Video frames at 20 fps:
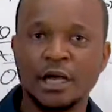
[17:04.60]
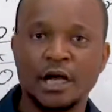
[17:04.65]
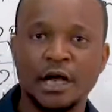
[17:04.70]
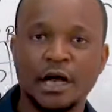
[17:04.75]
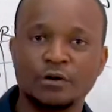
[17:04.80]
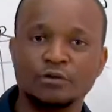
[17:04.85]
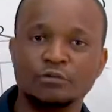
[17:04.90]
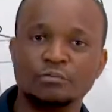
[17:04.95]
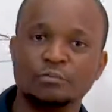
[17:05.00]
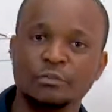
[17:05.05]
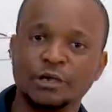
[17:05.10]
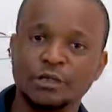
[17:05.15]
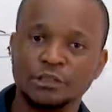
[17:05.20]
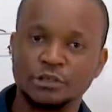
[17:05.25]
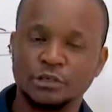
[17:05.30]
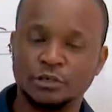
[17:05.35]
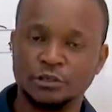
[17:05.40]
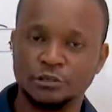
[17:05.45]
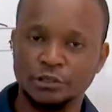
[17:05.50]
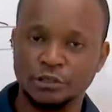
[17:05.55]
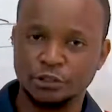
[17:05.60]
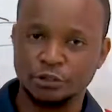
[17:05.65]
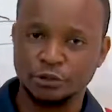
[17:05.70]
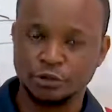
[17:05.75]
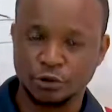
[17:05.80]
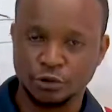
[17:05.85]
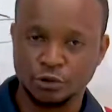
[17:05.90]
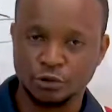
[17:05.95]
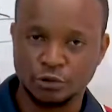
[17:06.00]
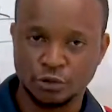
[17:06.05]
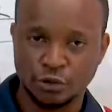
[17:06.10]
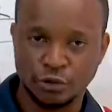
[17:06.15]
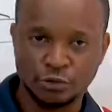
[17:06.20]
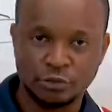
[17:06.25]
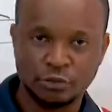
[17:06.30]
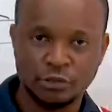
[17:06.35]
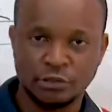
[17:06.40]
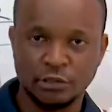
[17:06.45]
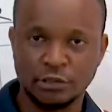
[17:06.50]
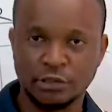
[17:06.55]
and we mentioned the structured
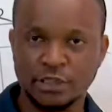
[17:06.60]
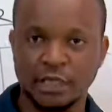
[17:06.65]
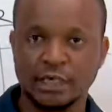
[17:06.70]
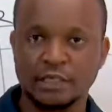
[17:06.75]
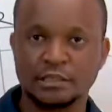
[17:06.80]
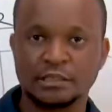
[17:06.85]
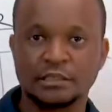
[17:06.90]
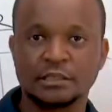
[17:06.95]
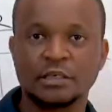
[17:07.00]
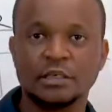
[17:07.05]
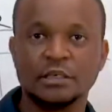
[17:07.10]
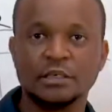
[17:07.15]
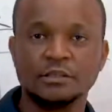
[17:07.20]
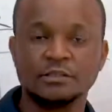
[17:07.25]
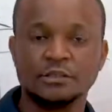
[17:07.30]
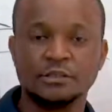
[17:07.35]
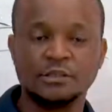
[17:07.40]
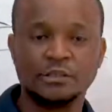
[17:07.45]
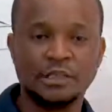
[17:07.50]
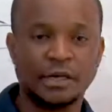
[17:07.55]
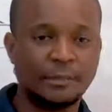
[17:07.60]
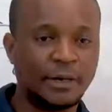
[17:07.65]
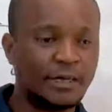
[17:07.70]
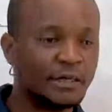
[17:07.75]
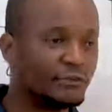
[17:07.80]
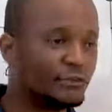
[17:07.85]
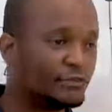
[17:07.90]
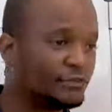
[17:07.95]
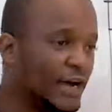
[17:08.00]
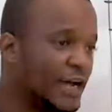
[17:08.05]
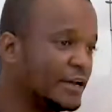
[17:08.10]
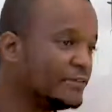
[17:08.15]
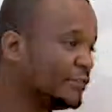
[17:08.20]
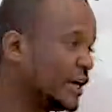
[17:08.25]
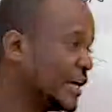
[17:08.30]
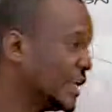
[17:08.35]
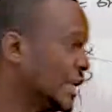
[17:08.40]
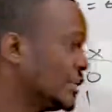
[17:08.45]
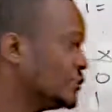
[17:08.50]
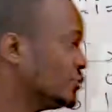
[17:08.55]
text. So these are about the 5,
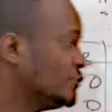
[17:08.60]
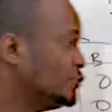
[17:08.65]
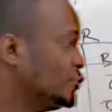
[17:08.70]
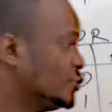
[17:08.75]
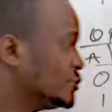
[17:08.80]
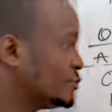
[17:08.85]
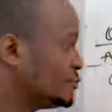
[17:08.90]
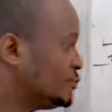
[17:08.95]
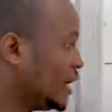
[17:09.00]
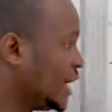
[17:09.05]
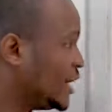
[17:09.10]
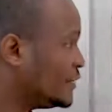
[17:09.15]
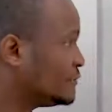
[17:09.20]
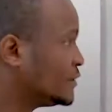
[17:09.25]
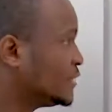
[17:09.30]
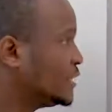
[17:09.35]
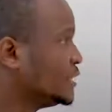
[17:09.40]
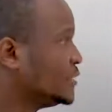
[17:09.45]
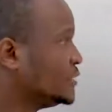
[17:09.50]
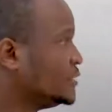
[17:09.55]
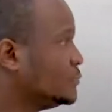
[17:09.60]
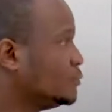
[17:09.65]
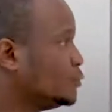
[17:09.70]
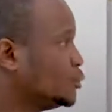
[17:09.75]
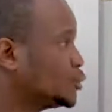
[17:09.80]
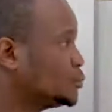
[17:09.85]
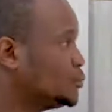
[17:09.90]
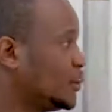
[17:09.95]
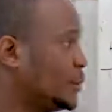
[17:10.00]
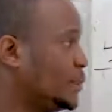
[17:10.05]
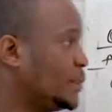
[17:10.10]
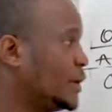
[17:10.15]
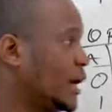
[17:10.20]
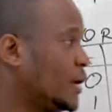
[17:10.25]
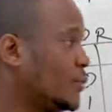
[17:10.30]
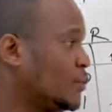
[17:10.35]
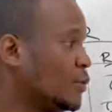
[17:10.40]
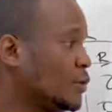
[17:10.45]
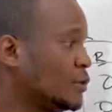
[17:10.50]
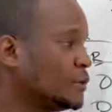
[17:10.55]
and out of those 5, the most popular
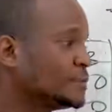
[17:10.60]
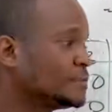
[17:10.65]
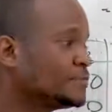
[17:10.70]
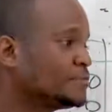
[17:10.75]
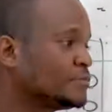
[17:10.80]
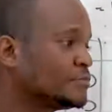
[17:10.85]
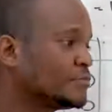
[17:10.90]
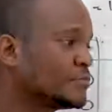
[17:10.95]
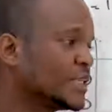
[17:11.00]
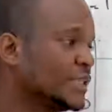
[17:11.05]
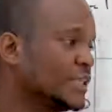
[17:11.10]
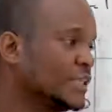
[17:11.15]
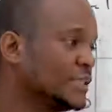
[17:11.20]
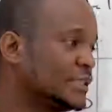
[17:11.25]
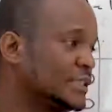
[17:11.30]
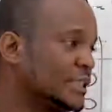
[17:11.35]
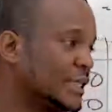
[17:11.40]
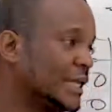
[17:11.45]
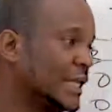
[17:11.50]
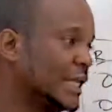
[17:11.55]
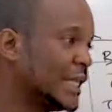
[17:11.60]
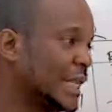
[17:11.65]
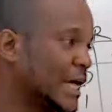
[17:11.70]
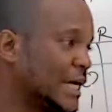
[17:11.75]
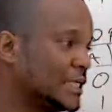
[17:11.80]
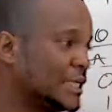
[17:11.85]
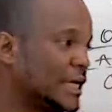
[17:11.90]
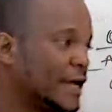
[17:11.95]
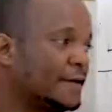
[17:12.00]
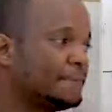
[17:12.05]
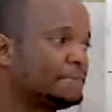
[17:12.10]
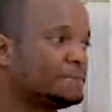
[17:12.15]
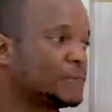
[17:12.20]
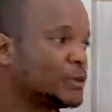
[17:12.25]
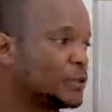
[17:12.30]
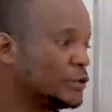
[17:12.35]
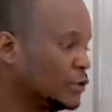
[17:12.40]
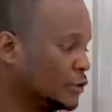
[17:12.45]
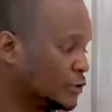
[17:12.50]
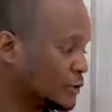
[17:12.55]
one is the ladder
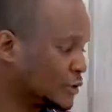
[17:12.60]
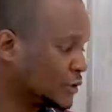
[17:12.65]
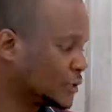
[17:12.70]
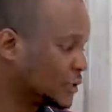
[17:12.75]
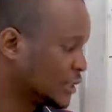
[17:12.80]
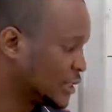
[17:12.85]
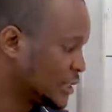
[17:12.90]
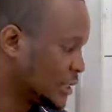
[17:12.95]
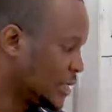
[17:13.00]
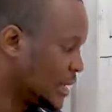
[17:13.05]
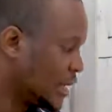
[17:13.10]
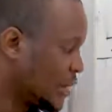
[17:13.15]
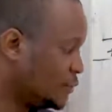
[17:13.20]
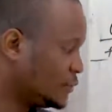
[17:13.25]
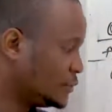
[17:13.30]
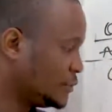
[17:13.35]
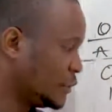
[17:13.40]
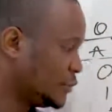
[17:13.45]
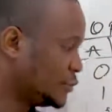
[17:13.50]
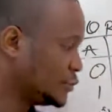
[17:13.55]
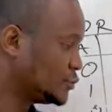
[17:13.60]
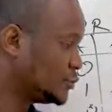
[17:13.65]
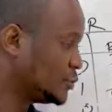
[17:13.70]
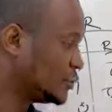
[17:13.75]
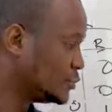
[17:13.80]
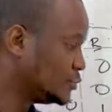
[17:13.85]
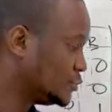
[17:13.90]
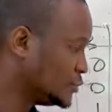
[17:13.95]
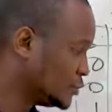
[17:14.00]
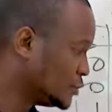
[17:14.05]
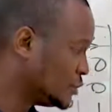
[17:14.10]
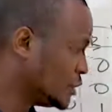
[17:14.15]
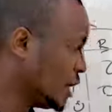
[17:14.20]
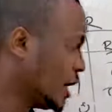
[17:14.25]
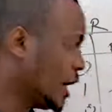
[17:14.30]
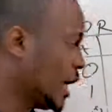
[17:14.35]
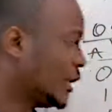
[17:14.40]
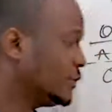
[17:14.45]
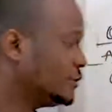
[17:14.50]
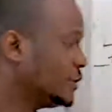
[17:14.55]
logic. And we just showed you
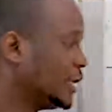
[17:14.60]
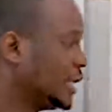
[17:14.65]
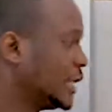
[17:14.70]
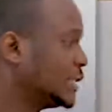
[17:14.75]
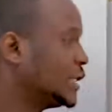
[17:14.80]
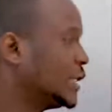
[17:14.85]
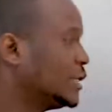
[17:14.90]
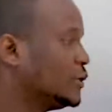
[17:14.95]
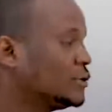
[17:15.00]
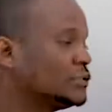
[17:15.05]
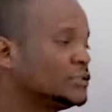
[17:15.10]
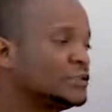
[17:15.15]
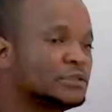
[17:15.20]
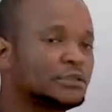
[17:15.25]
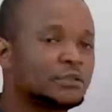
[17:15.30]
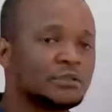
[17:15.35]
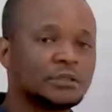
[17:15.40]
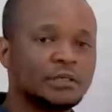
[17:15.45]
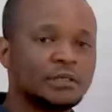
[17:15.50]
how the ladder logic